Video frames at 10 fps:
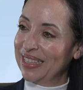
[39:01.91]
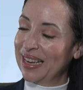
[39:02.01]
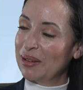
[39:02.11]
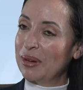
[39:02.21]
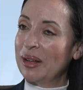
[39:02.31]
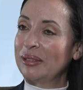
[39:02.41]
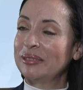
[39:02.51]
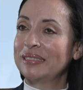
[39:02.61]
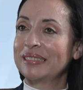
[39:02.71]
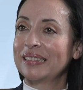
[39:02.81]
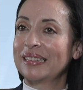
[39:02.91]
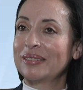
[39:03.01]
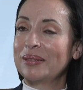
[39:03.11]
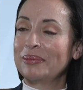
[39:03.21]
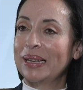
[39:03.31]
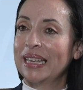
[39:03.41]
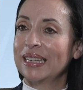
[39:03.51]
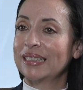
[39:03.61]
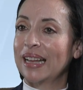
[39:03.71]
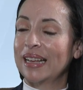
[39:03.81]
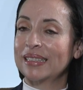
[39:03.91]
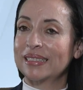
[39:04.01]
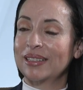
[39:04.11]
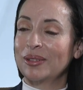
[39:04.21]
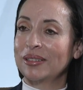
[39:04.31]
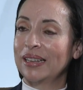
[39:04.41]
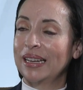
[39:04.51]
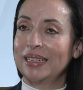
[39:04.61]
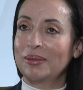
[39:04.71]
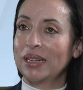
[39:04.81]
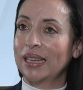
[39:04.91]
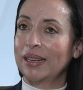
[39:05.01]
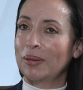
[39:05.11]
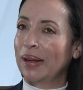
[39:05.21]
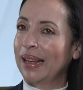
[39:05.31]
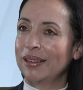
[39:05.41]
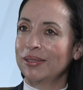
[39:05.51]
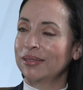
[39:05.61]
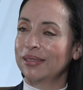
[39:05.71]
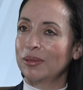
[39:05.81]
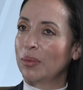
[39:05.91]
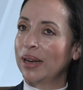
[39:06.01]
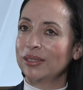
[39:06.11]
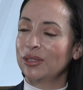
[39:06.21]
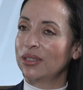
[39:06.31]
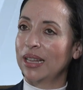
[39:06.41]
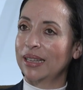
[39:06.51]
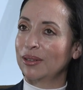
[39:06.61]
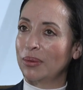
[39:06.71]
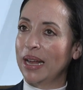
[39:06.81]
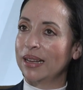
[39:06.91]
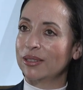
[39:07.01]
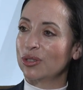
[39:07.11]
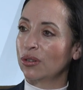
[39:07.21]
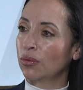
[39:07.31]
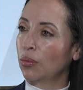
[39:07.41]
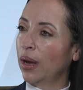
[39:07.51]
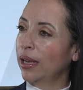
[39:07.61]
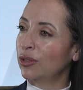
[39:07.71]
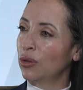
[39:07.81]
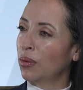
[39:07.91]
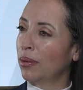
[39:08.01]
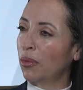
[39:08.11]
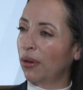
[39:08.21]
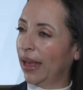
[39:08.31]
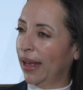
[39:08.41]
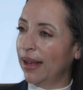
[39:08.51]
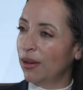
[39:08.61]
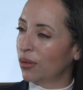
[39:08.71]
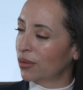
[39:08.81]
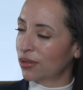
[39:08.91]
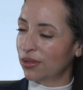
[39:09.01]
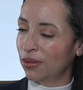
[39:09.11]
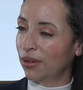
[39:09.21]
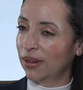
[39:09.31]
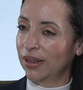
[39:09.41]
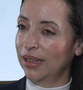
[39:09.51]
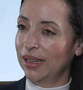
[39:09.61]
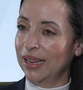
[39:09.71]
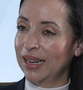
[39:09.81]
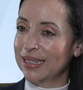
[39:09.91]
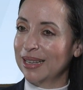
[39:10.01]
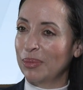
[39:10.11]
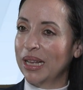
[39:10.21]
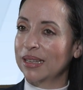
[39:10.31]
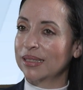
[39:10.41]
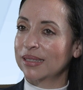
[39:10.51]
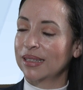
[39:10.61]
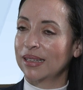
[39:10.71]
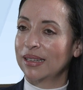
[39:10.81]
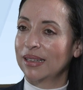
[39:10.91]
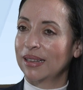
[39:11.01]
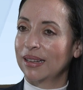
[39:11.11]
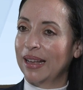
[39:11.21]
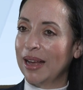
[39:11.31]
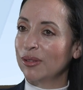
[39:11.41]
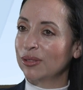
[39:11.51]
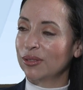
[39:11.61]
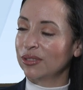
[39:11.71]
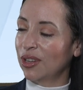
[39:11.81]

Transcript: Yeah. Well, when my kids ask, or anyone, why do you like the ranch? Or why do you want more cows? And I said, because cows don't